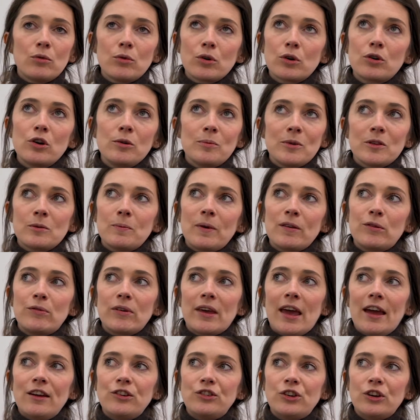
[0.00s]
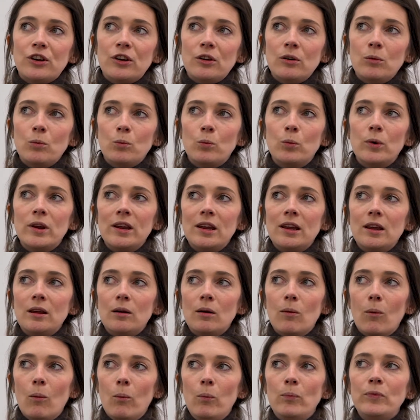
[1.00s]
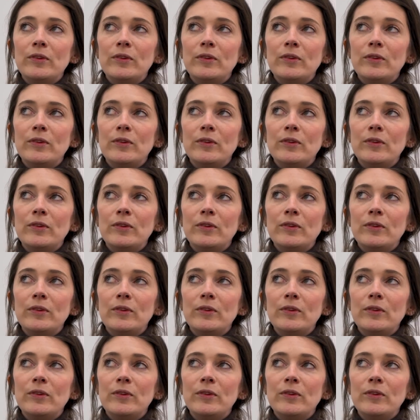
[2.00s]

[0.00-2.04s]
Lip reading: recruitment specification, we